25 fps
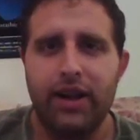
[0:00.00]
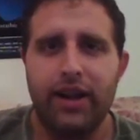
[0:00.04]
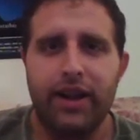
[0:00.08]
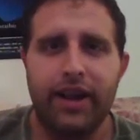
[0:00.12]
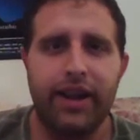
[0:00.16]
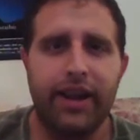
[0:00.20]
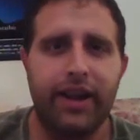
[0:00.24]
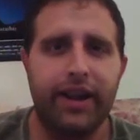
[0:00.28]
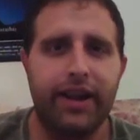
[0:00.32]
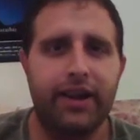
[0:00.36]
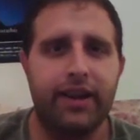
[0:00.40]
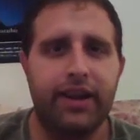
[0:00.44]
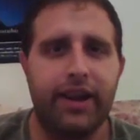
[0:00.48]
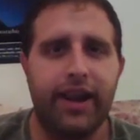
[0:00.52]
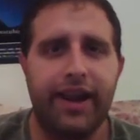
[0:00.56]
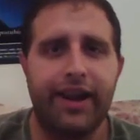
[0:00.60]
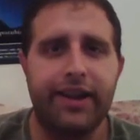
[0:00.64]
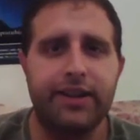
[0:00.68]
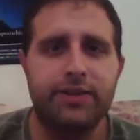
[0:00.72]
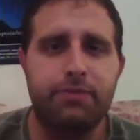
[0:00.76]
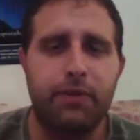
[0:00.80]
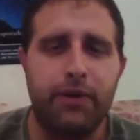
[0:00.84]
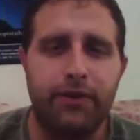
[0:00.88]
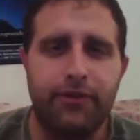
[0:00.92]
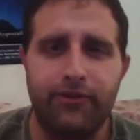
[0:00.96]
And
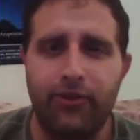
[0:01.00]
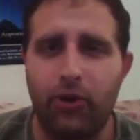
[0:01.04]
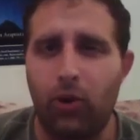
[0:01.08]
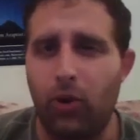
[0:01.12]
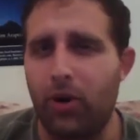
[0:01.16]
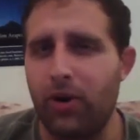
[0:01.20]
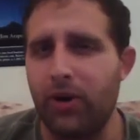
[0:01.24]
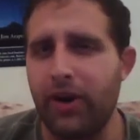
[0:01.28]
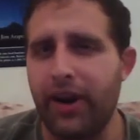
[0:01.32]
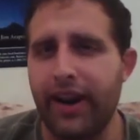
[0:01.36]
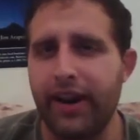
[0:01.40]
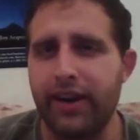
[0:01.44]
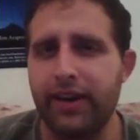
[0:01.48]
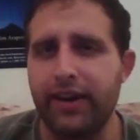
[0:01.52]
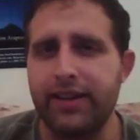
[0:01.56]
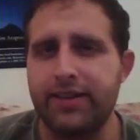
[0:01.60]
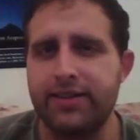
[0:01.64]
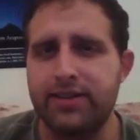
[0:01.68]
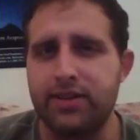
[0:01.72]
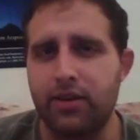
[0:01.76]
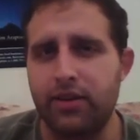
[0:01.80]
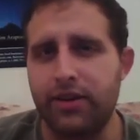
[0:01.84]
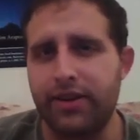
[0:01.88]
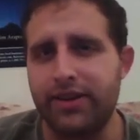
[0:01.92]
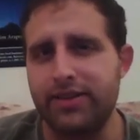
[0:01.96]
as before, Andy
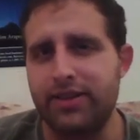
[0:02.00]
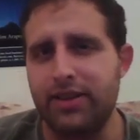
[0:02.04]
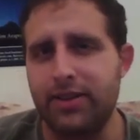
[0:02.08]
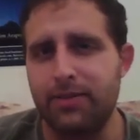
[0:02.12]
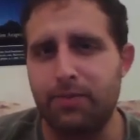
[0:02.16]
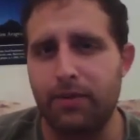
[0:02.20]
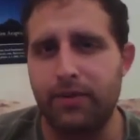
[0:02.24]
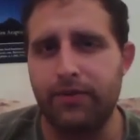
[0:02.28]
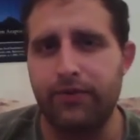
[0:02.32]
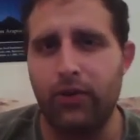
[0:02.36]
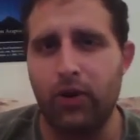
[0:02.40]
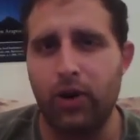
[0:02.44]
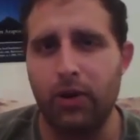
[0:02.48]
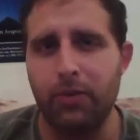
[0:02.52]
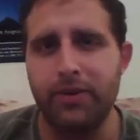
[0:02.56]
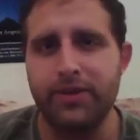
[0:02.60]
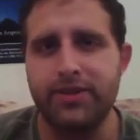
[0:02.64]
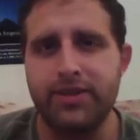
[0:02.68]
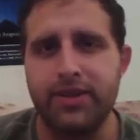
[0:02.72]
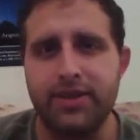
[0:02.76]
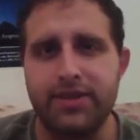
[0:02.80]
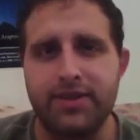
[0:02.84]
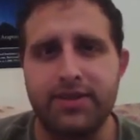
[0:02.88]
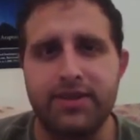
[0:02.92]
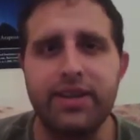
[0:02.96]
Serkis's
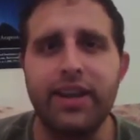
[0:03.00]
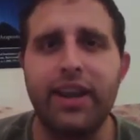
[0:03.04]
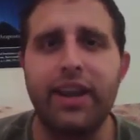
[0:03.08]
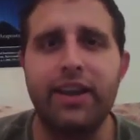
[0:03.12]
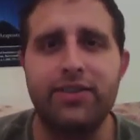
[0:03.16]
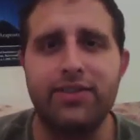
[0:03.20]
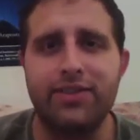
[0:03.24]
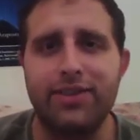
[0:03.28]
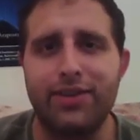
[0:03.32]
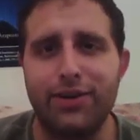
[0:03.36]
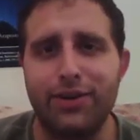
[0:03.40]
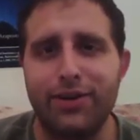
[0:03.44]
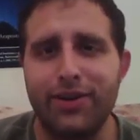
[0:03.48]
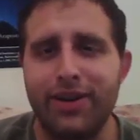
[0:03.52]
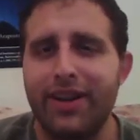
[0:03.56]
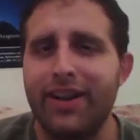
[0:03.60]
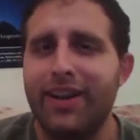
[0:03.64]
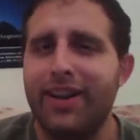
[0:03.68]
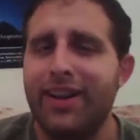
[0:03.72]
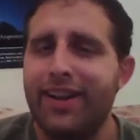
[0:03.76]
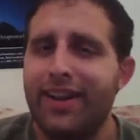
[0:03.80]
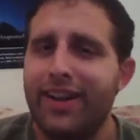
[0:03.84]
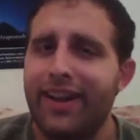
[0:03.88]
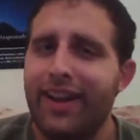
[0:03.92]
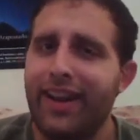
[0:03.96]
performance as Caesar
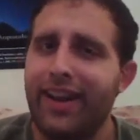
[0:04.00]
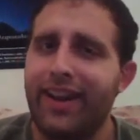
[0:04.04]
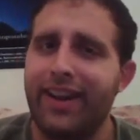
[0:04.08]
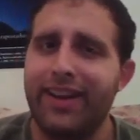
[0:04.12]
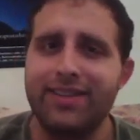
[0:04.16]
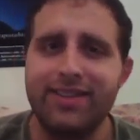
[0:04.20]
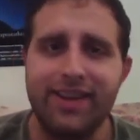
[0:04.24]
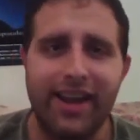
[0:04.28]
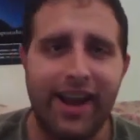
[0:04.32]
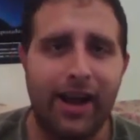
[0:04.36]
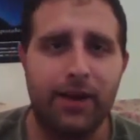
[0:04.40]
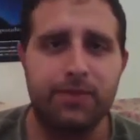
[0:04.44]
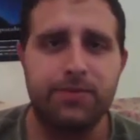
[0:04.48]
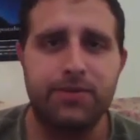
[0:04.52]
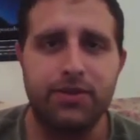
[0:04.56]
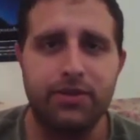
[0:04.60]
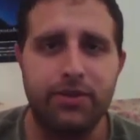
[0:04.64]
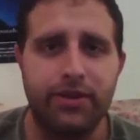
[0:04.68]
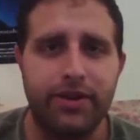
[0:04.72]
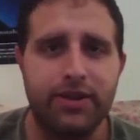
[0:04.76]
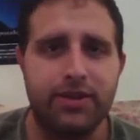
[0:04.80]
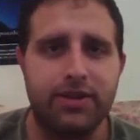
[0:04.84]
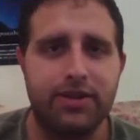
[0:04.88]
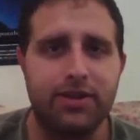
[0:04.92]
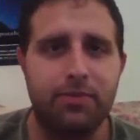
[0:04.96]
is
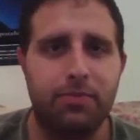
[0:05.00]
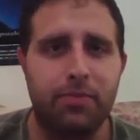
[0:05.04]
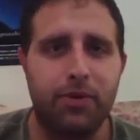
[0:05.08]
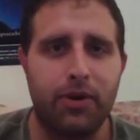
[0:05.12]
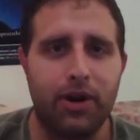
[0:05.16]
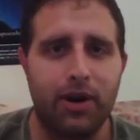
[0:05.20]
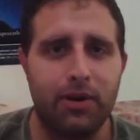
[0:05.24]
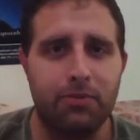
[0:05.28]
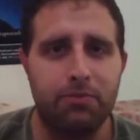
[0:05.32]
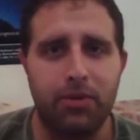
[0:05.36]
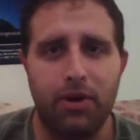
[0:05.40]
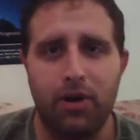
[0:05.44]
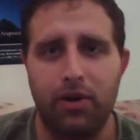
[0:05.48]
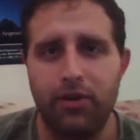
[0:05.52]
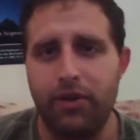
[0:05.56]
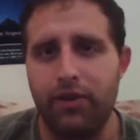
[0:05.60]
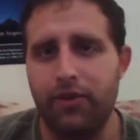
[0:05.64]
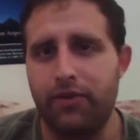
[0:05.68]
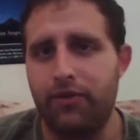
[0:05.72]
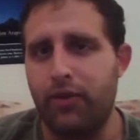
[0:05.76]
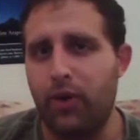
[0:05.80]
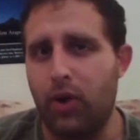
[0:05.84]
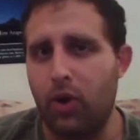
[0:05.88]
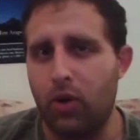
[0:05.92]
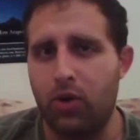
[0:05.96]
absolutely superb, both his
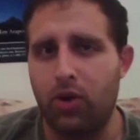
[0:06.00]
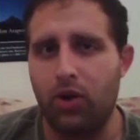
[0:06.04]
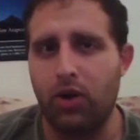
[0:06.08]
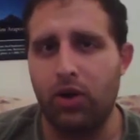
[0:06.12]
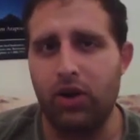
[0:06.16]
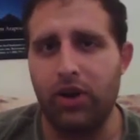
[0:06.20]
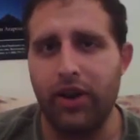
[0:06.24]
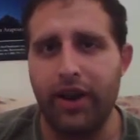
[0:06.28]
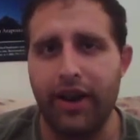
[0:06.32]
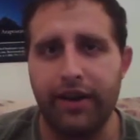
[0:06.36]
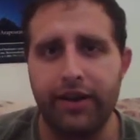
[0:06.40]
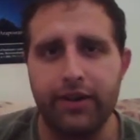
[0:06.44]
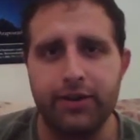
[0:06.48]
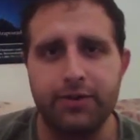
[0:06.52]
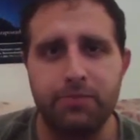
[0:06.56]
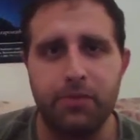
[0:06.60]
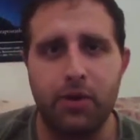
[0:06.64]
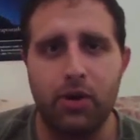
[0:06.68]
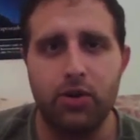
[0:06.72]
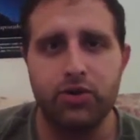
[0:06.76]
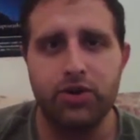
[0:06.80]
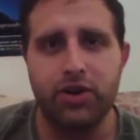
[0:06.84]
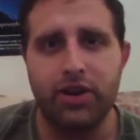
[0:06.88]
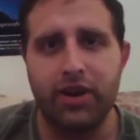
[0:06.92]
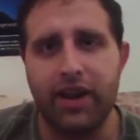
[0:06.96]
vocal and his
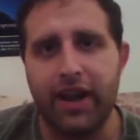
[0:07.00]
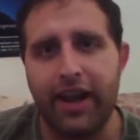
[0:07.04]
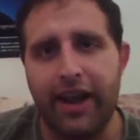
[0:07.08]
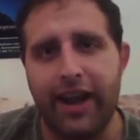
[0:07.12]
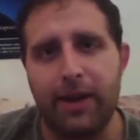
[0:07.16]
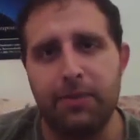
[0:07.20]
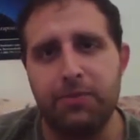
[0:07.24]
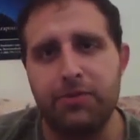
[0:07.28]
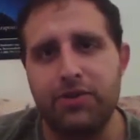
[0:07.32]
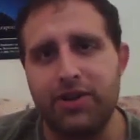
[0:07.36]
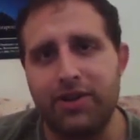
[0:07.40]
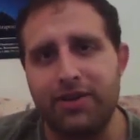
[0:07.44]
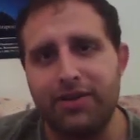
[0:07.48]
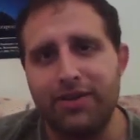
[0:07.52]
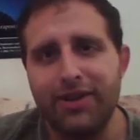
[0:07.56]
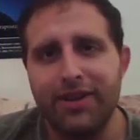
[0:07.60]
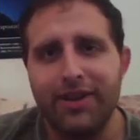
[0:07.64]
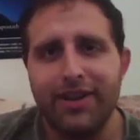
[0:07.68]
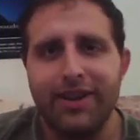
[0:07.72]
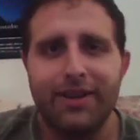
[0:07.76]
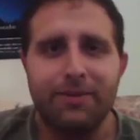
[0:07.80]
motion capture.